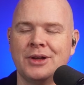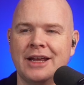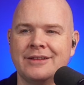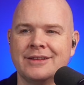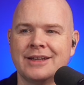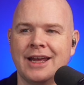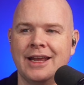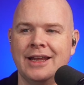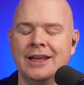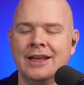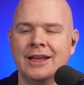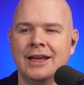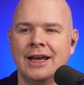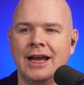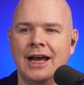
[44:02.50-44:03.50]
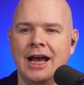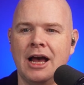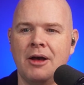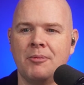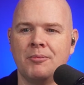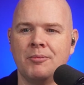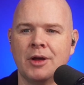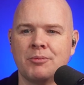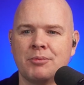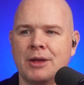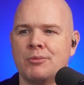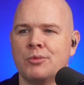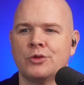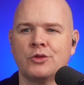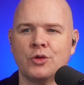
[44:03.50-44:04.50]
Q&A today,
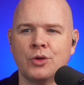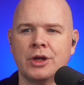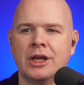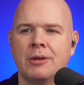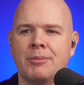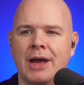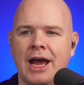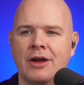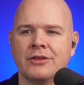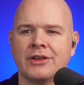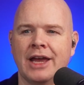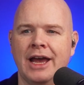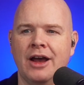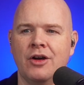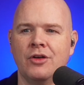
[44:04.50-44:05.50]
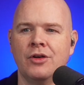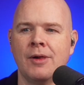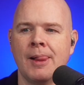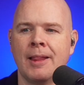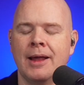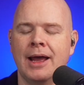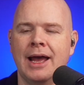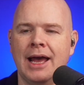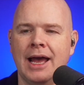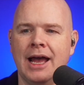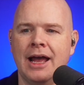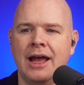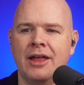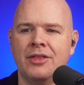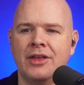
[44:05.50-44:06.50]
Pip was talking about how
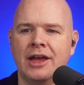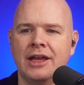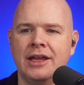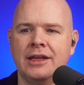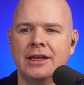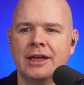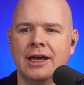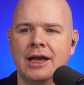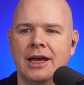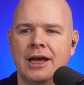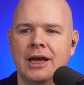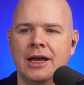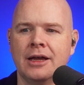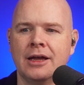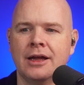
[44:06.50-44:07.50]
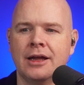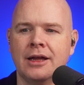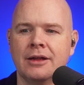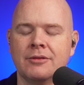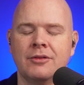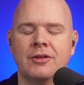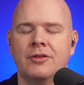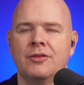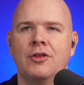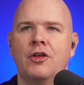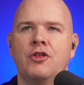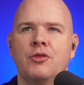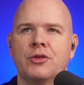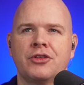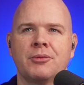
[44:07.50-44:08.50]
there
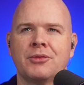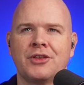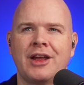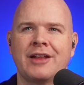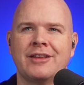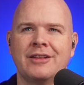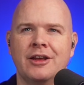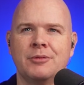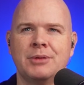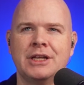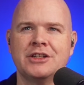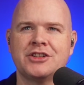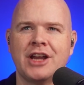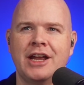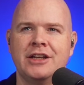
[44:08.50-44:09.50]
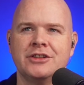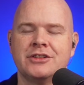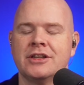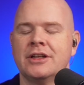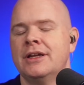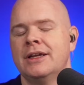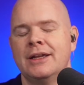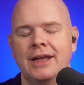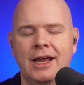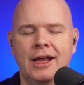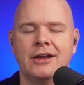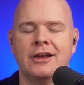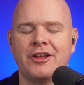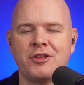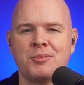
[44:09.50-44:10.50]
was some setting that had been changed
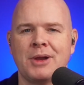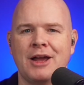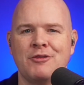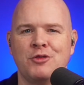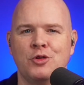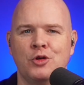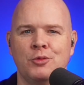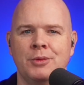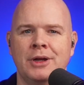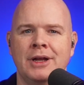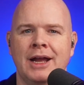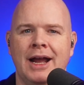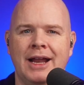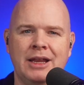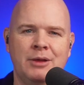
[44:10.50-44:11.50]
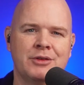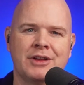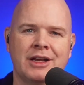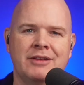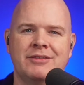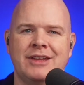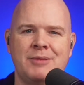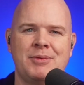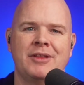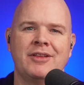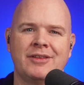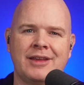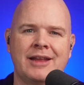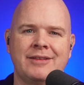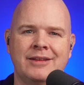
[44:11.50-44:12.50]
in another platform, and it was kind of deep
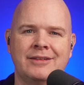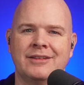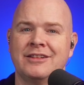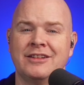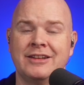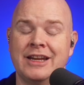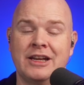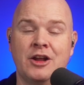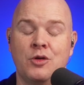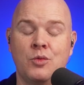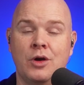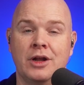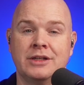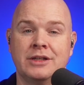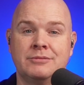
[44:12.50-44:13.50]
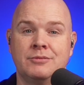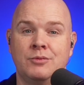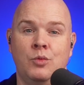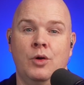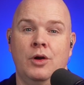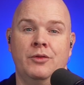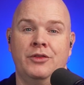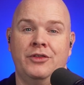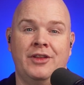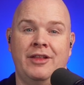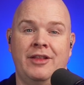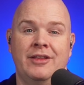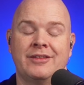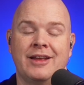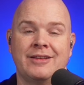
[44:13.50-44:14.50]
in the settings, and she didn't know what
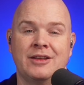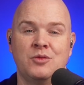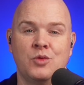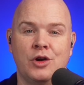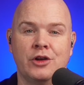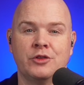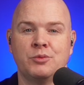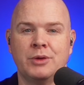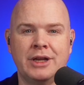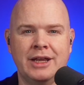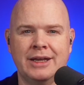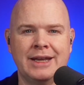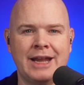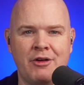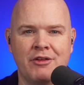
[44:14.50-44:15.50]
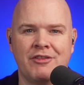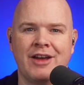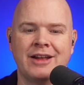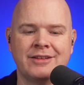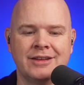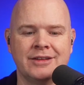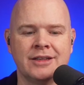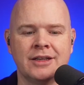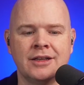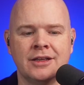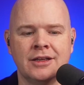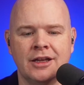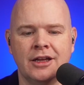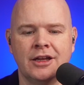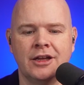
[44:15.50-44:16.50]
the setting was, but it had now affected
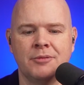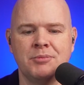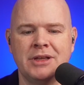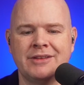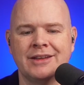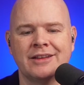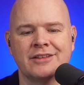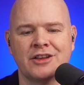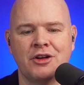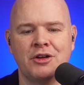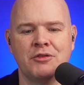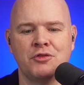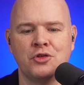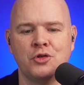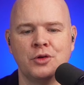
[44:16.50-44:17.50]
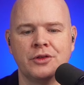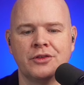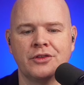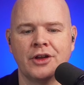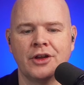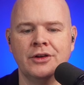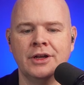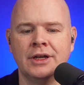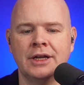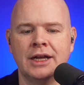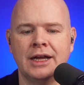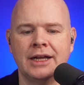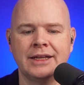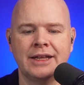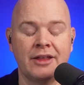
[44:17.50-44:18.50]
meetings going forward. So
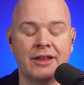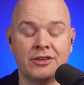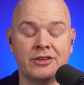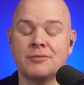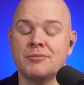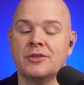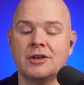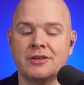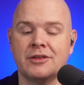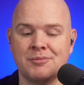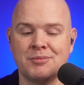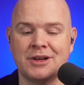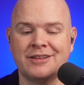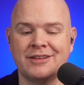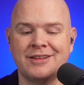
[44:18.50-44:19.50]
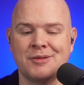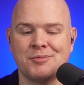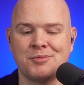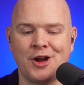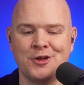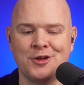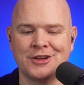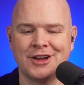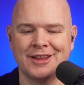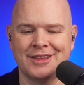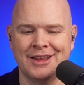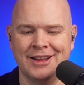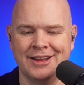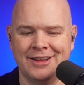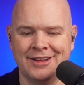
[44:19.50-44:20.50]
the simplistic approach,
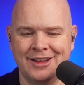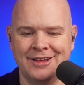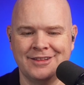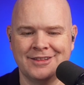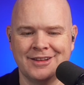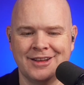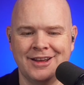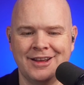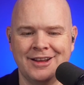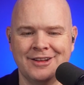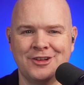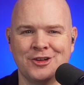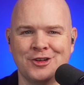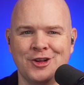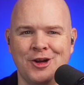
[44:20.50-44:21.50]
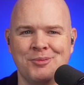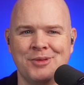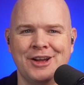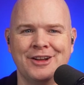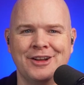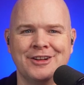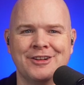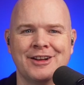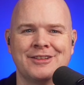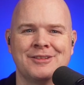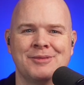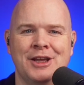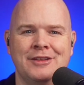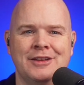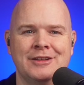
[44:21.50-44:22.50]
I think, is it should not be
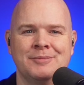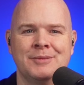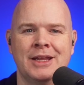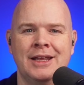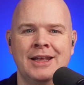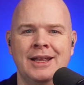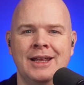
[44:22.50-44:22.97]
underestimated.